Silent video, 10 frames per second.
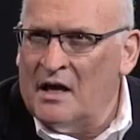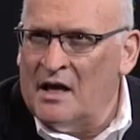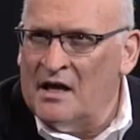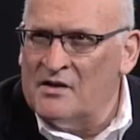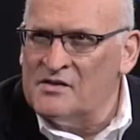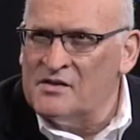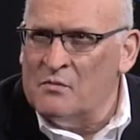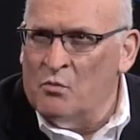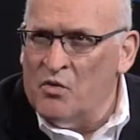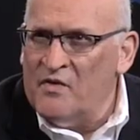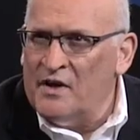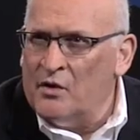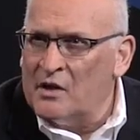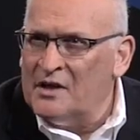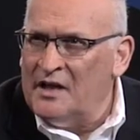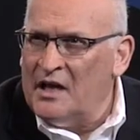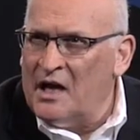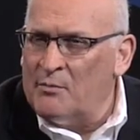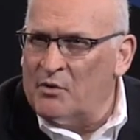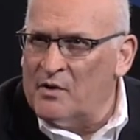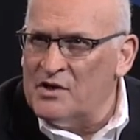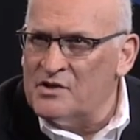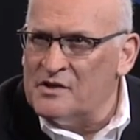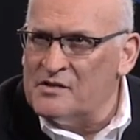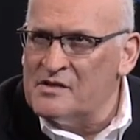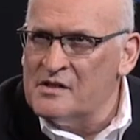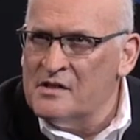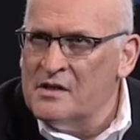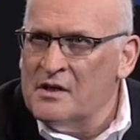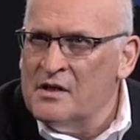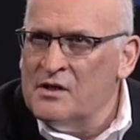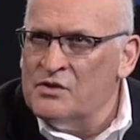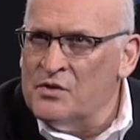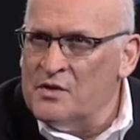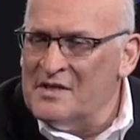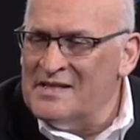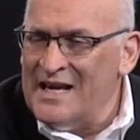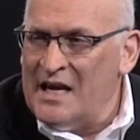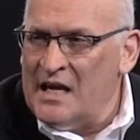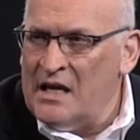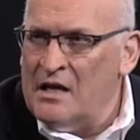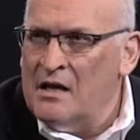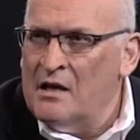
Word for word: as moving your cleaning operations to the day,